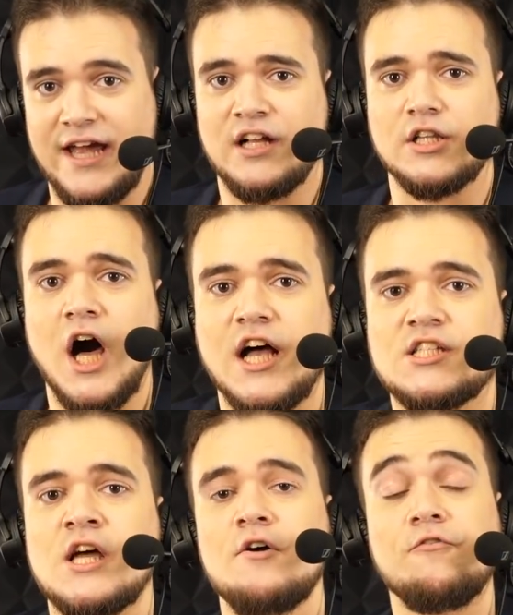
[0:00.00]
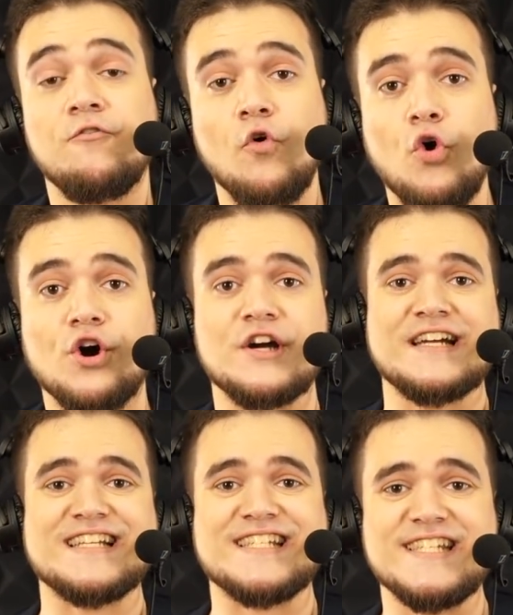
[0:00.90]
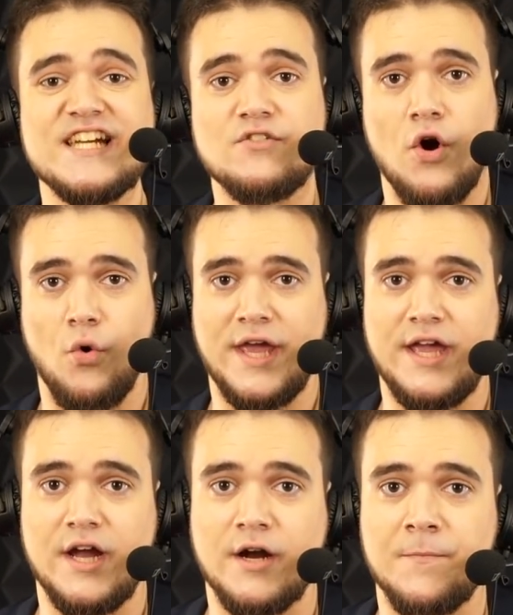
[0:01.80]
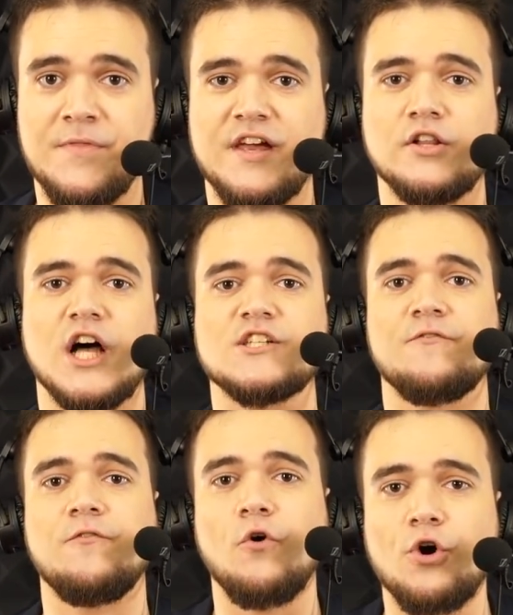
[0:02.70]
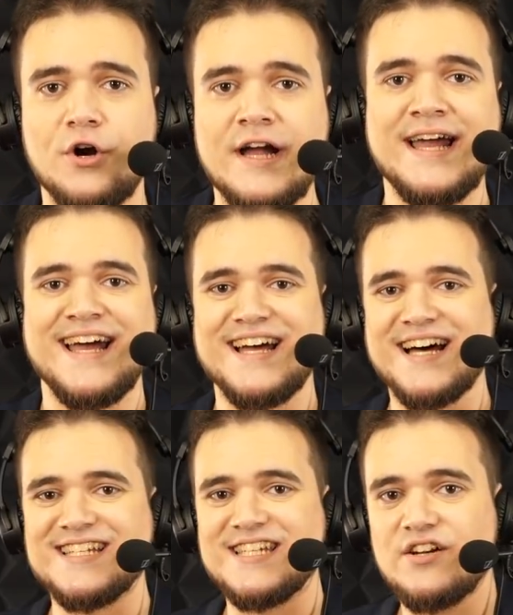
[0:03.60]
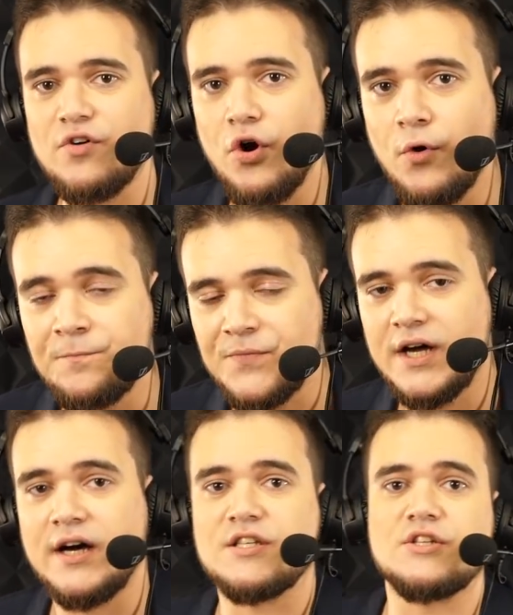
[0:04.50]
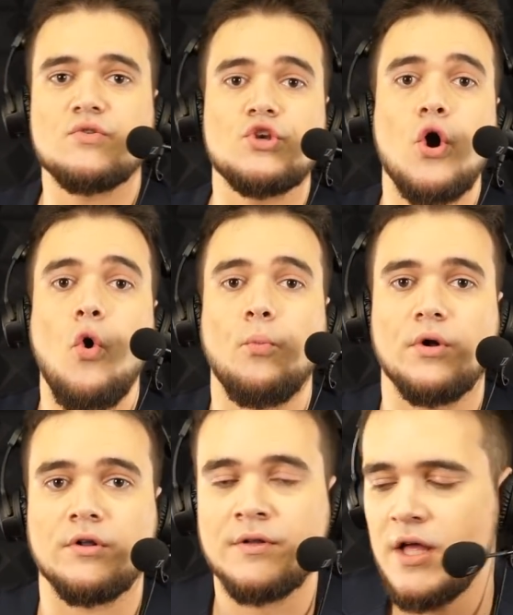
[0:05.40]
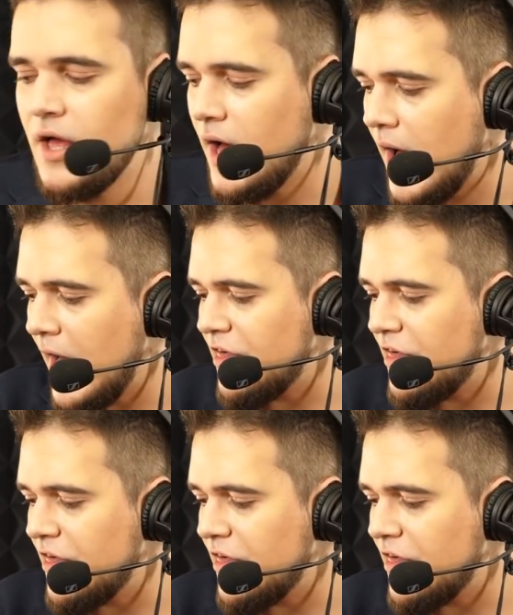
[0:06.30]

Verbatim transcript: lost 4-0 here. They lost 4-0 uh, uh, to Noble. Uh, and